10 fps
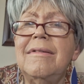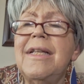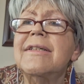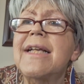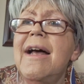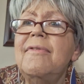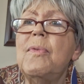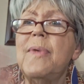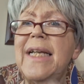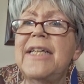There's kind of a
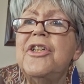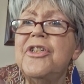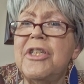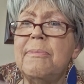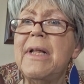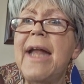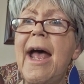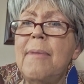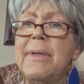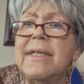relationship that
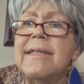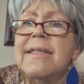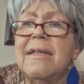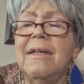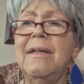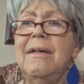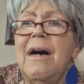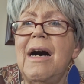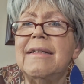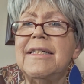happens
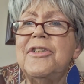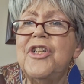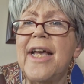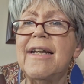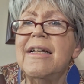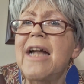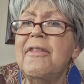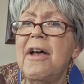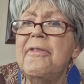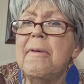on this channel, and I
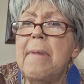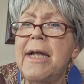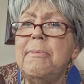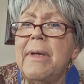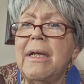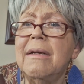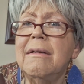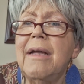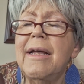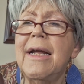thought there might be,
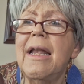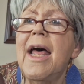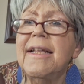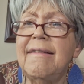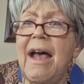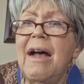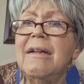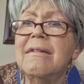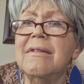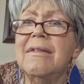and I like that.